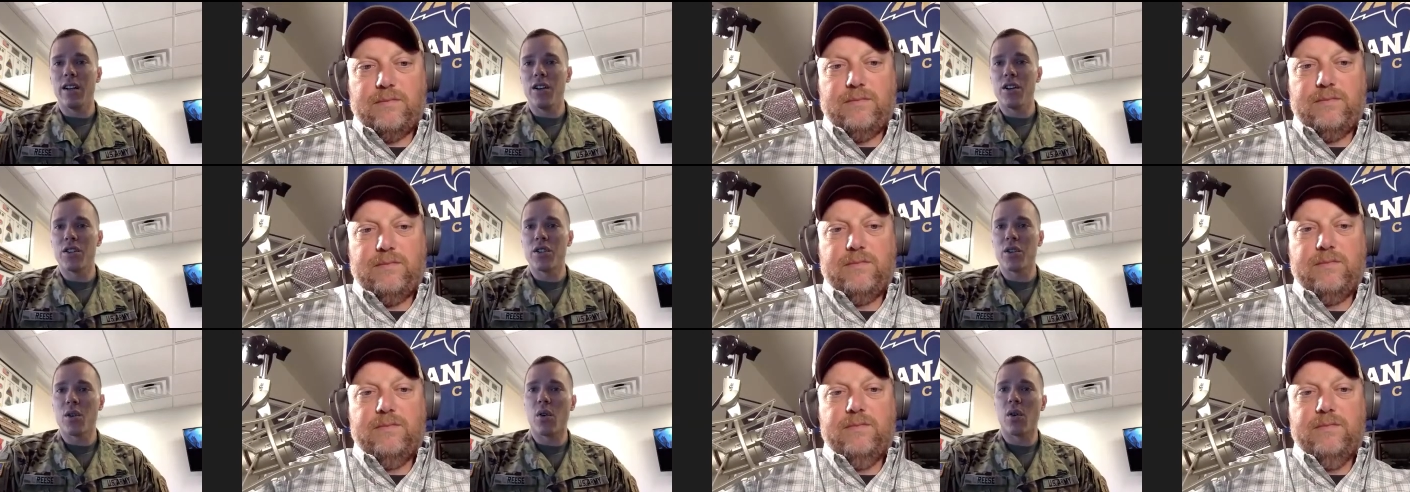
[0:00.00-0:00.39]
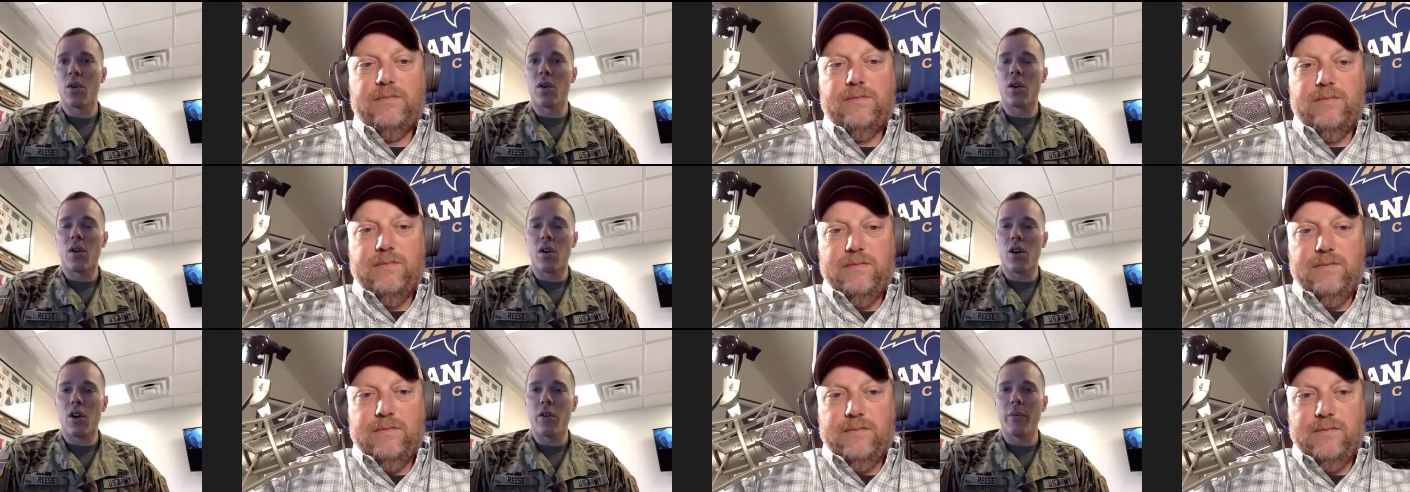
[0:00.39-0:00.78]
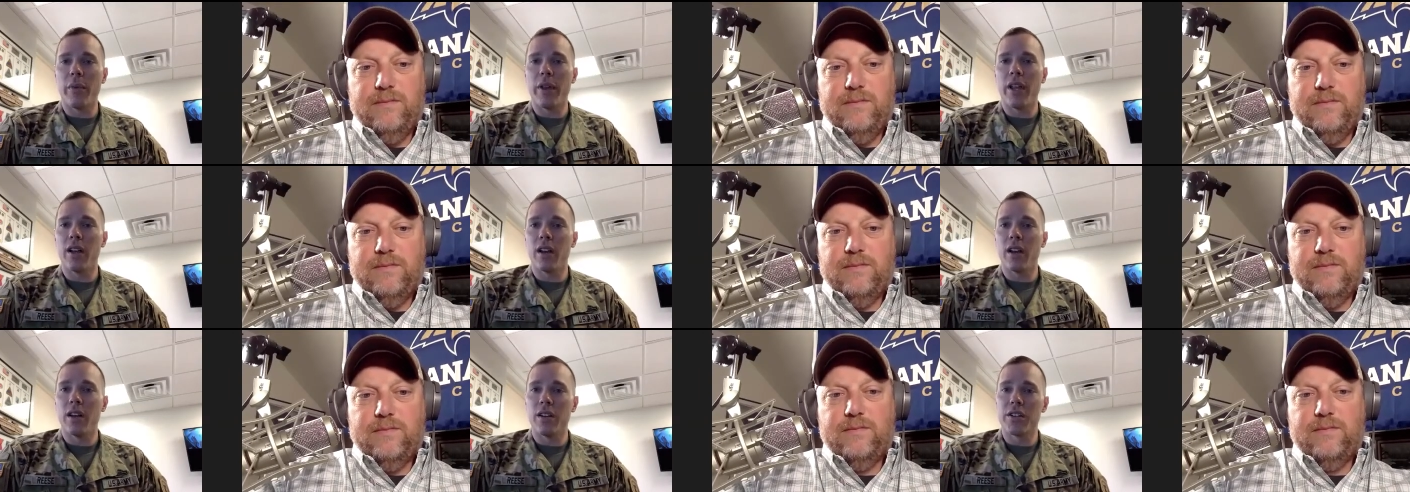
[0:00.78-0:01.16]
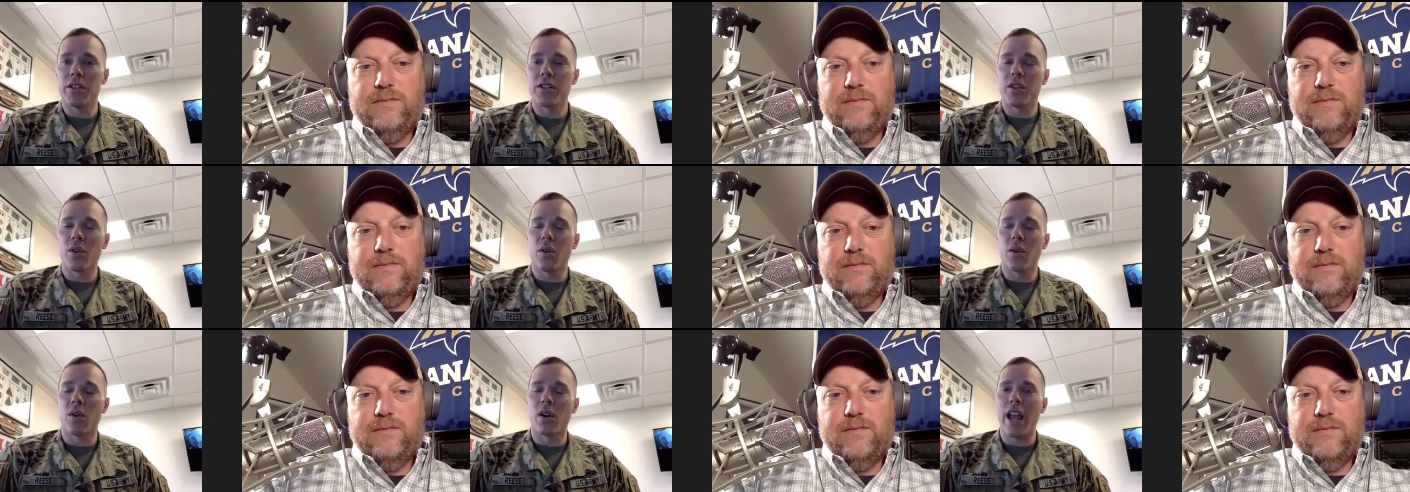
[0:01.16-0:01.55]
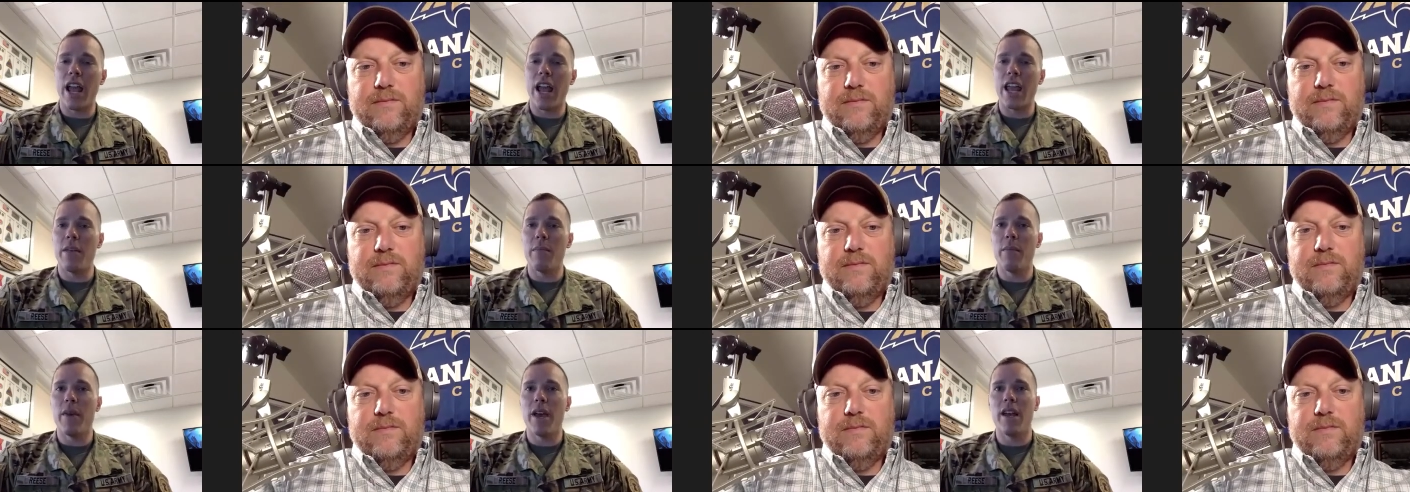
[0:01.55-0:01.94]
Speaker 1: underscore Army
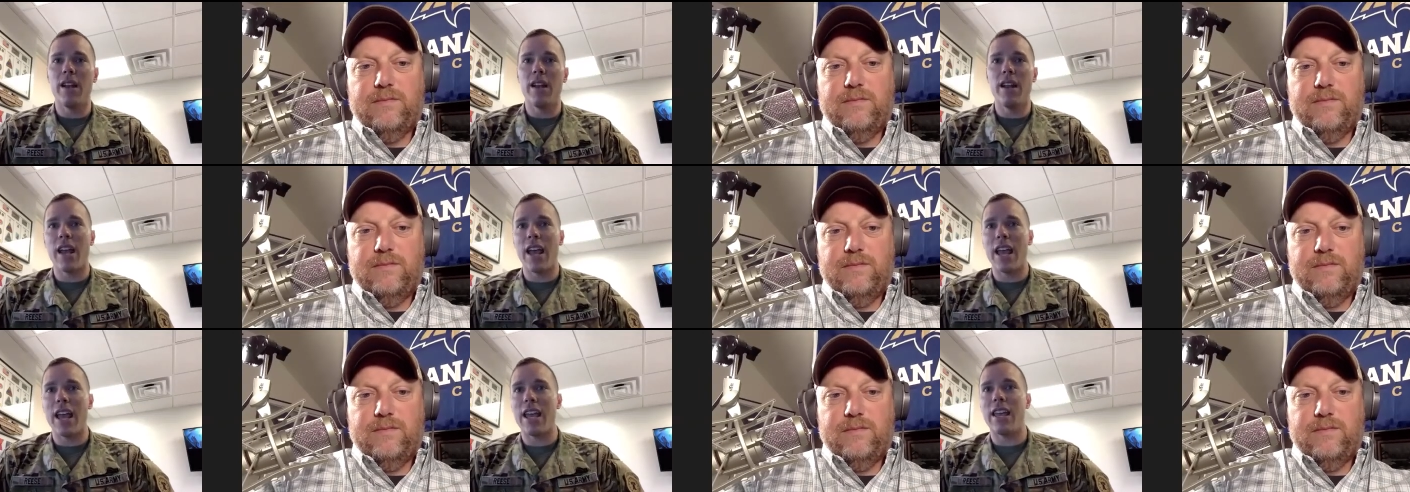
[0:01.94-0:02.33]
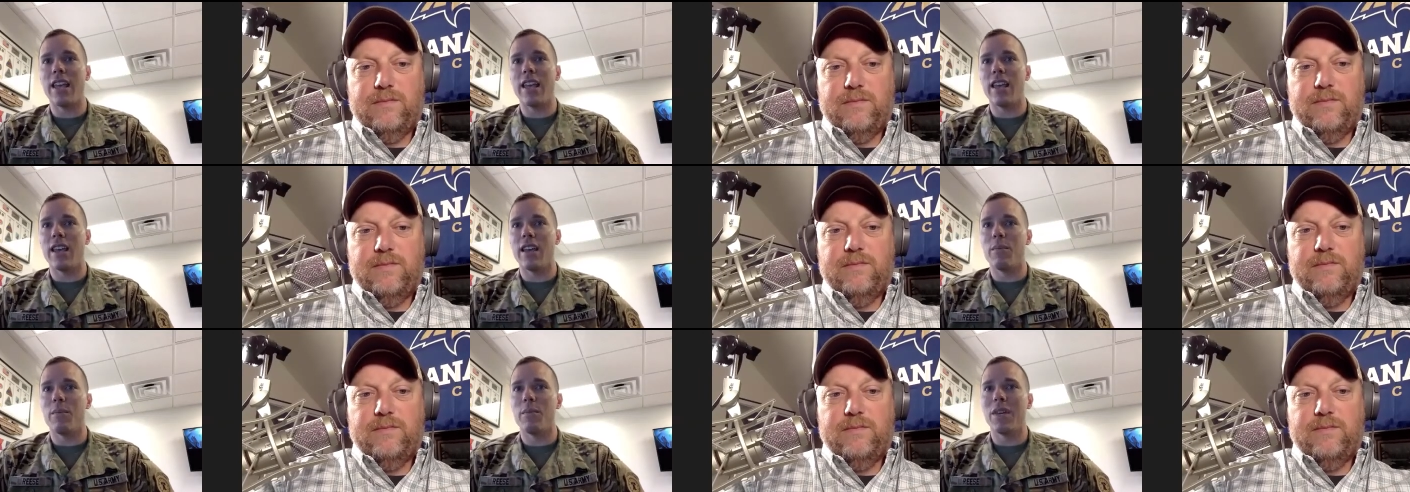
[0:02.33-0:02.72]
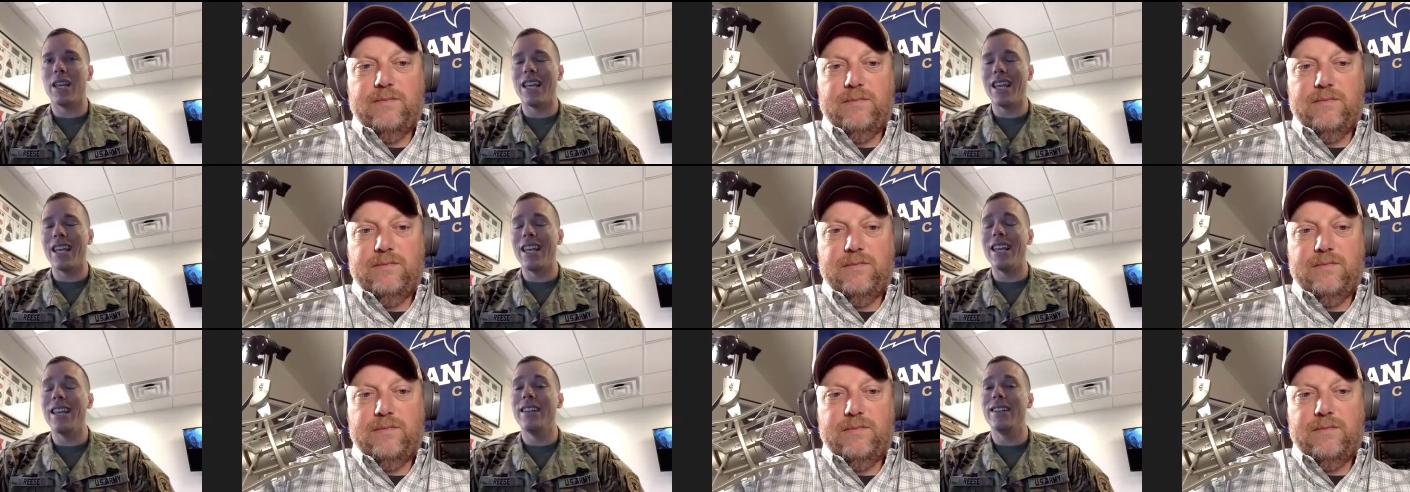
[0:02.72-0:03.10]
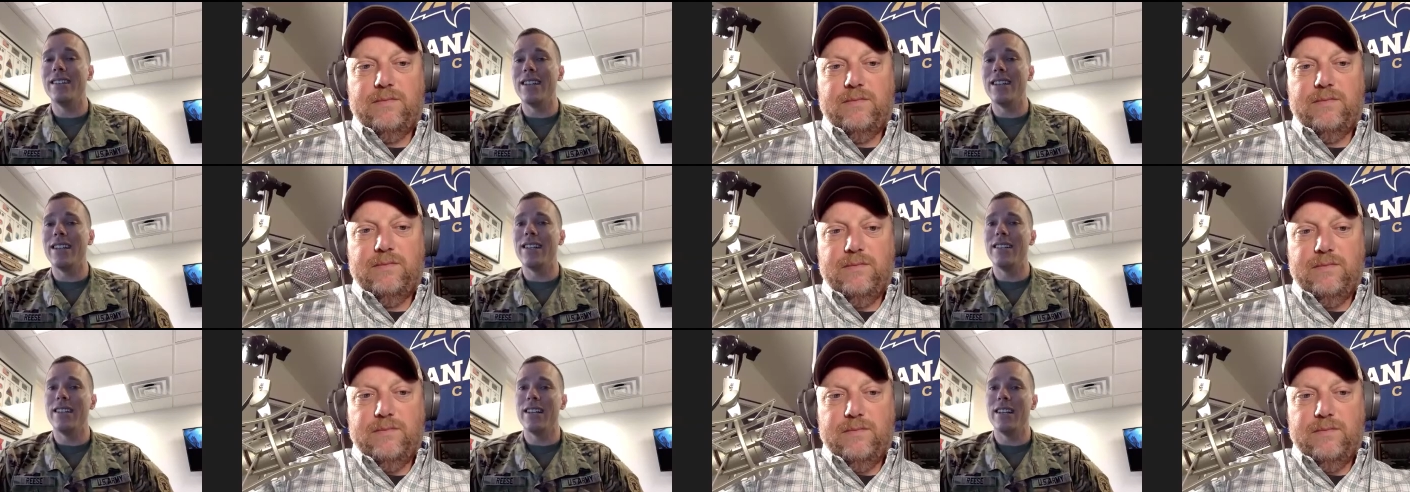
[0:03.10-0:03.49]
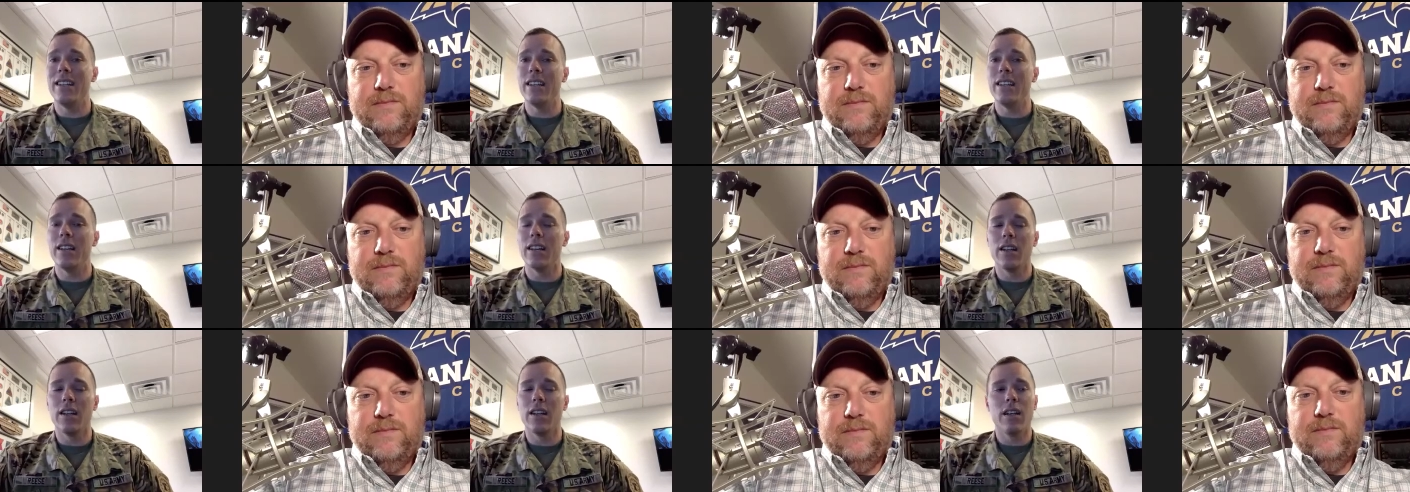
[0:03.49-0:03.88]
underscore AMED, A M E D
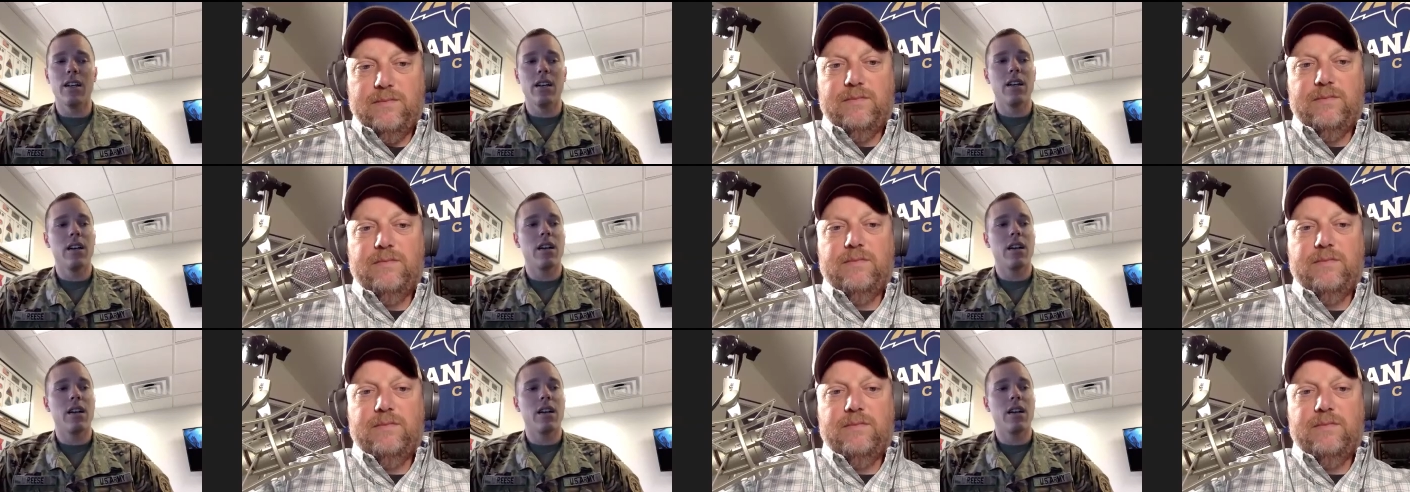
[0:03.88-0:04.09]
D.